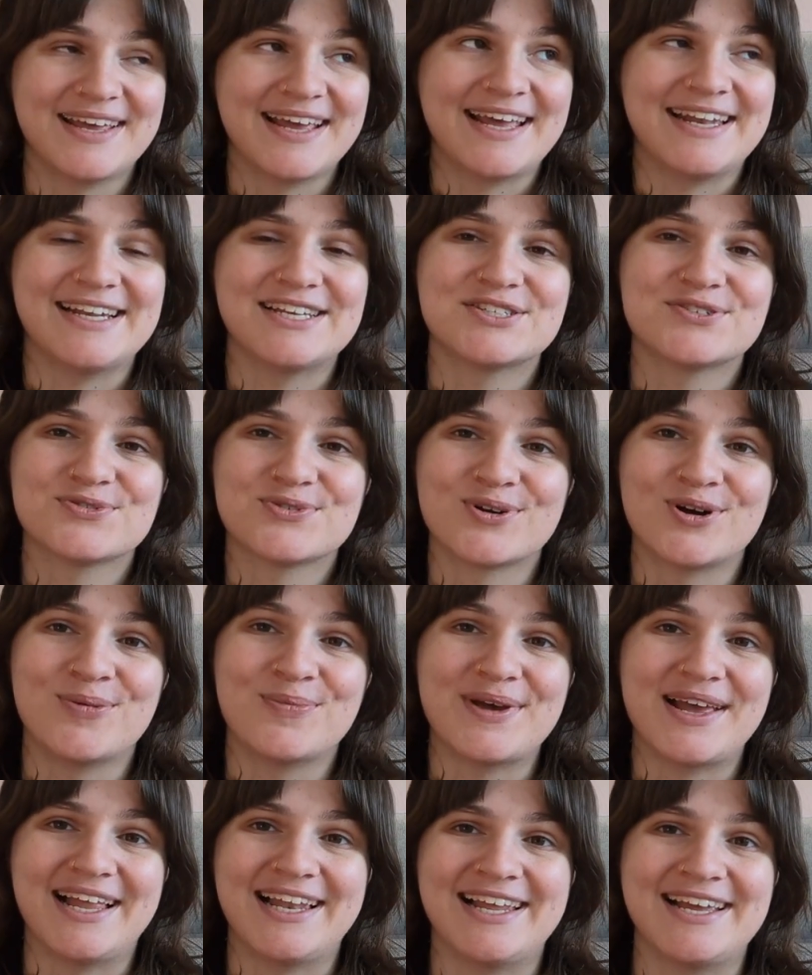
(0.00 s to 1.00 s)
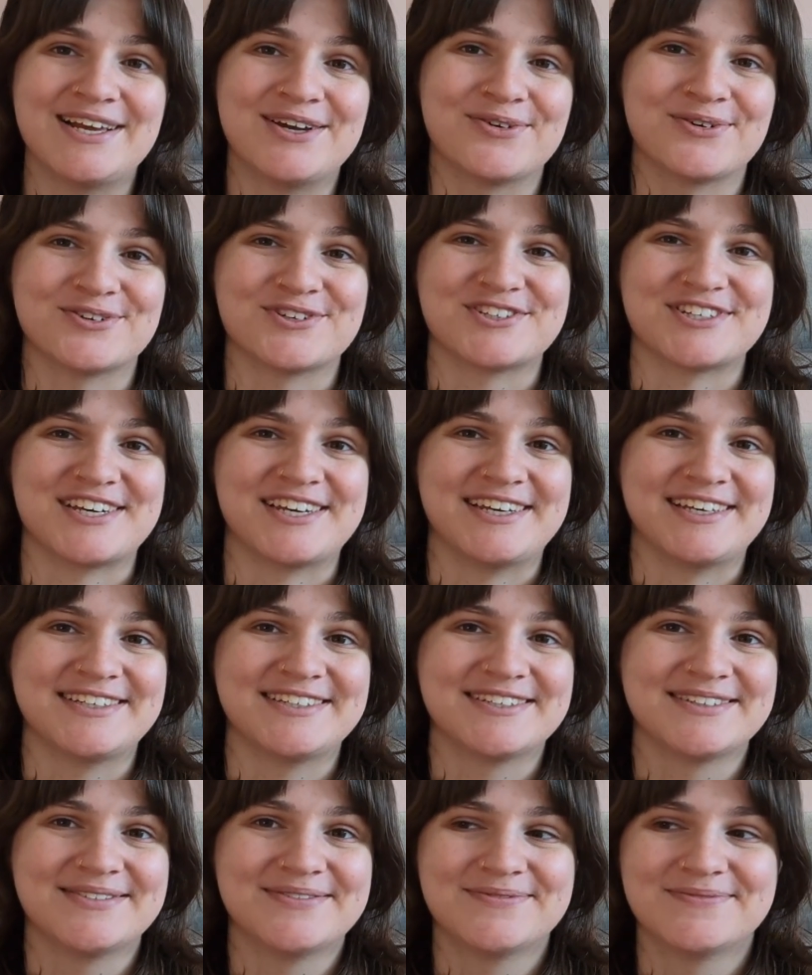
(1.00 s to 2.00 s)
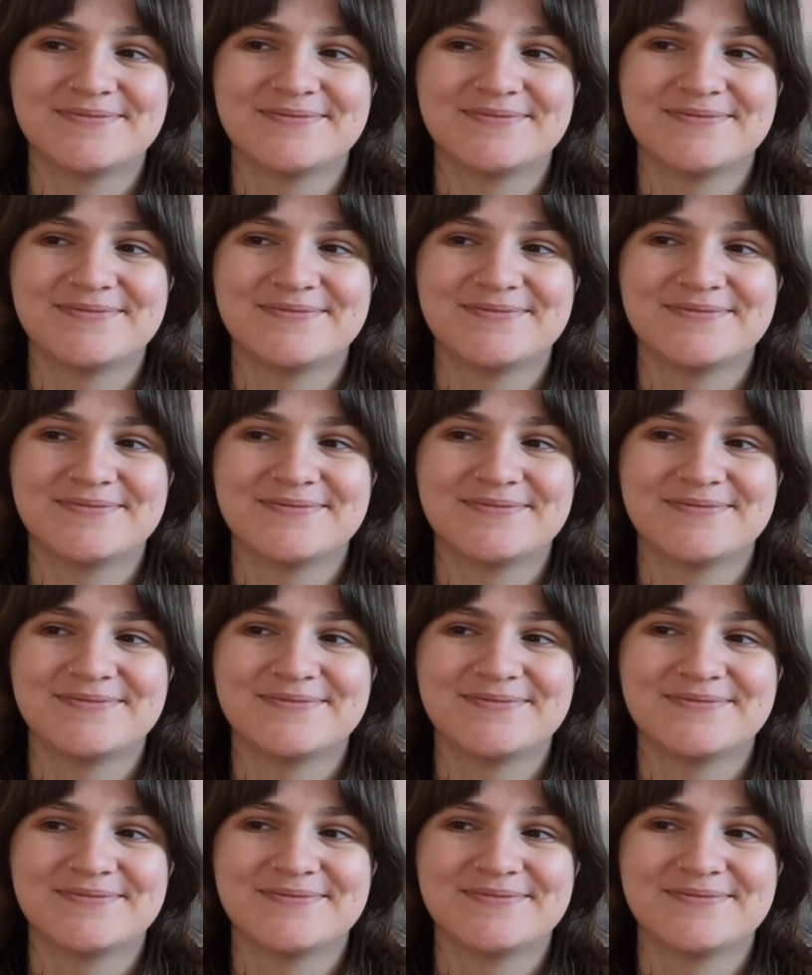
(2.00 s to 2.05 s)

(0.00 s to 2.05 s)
And it's from LA Crochets.